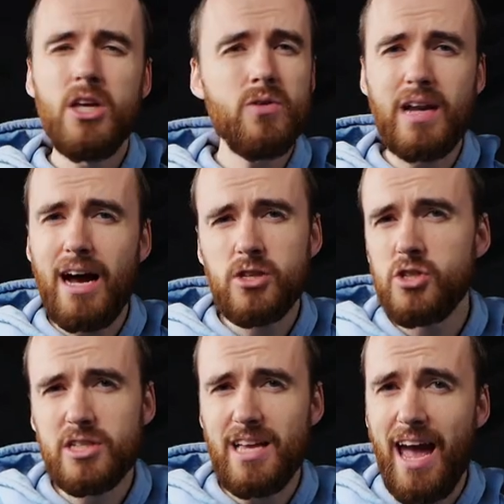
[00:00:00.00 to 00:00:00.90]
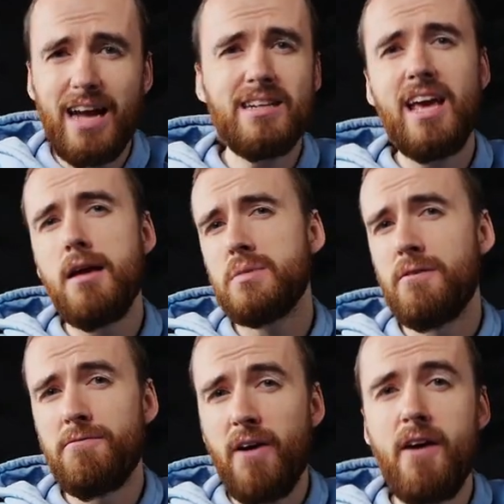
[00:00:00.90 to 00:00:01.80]
you can actually just end games
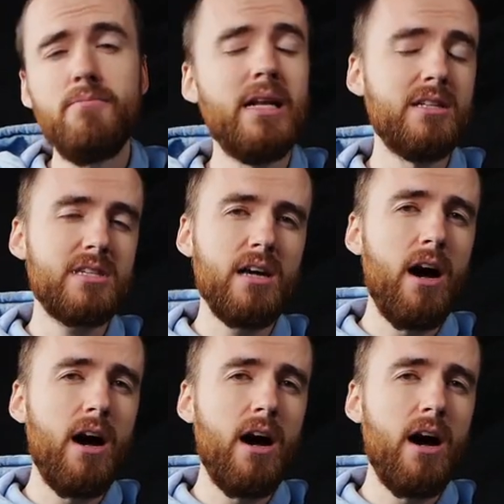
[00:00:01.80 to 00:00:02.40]
in 5 minutes.